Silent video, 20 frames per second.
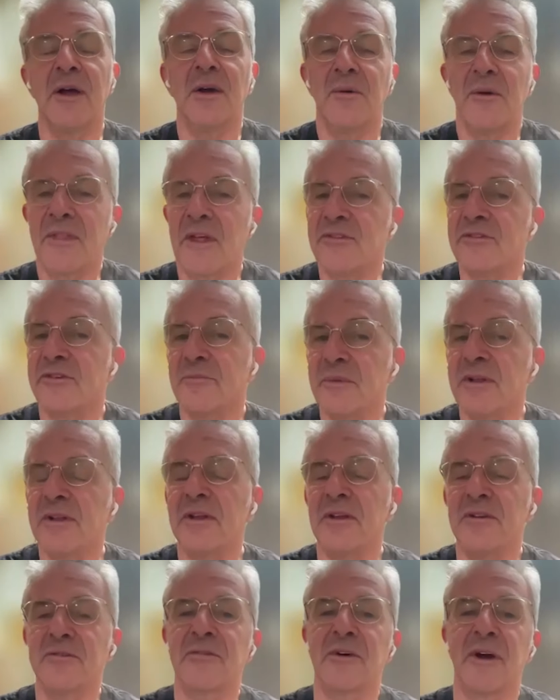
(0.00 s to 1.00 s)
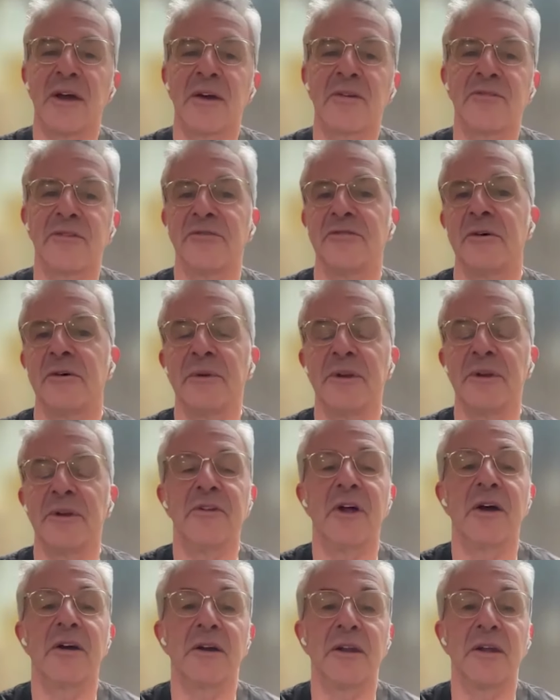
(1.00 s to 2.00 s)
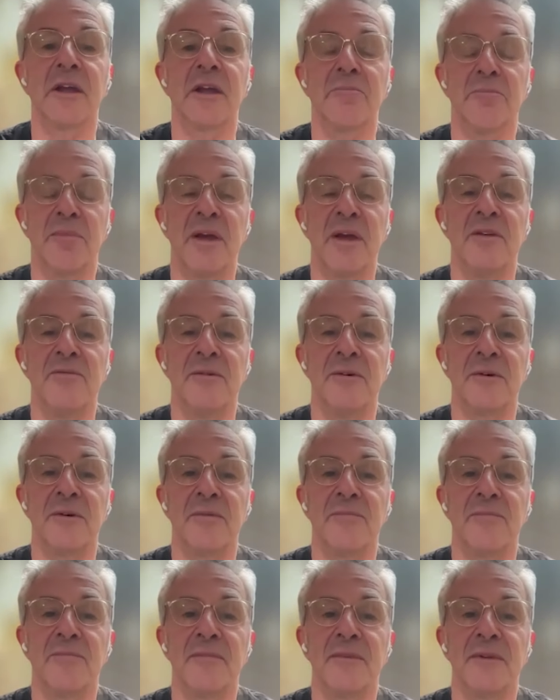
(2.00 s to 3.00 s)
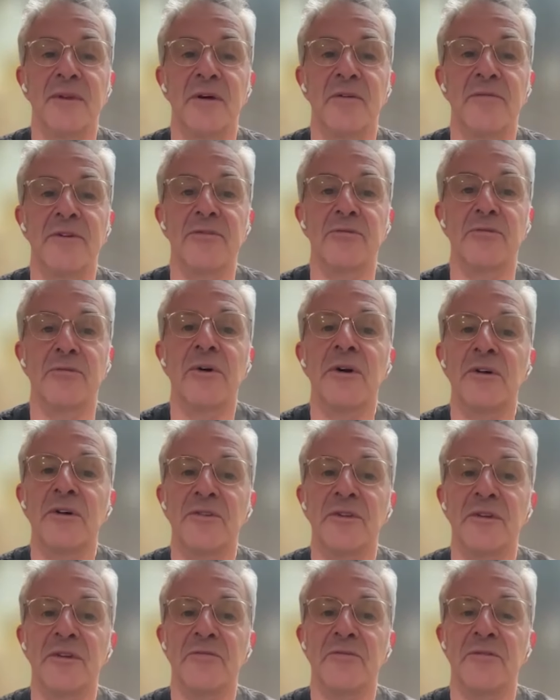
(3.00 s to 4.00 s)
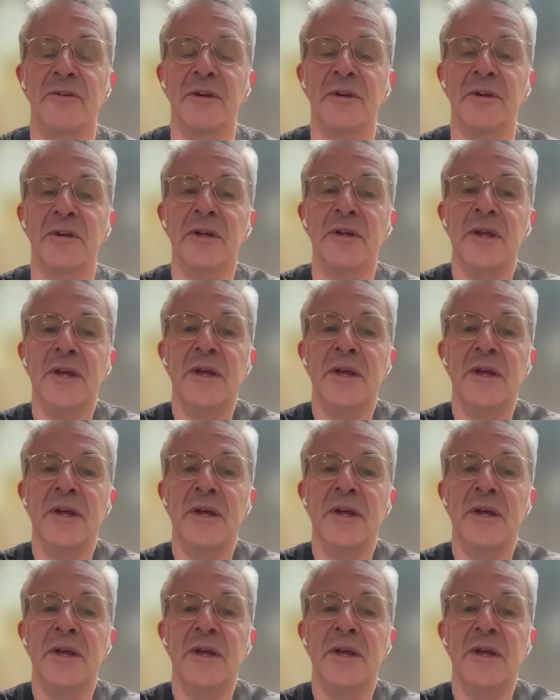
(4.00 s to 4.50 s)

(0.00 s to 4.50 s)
Well, that's 1 million tracks that somebody's not going to get paid for, if it's royalty free.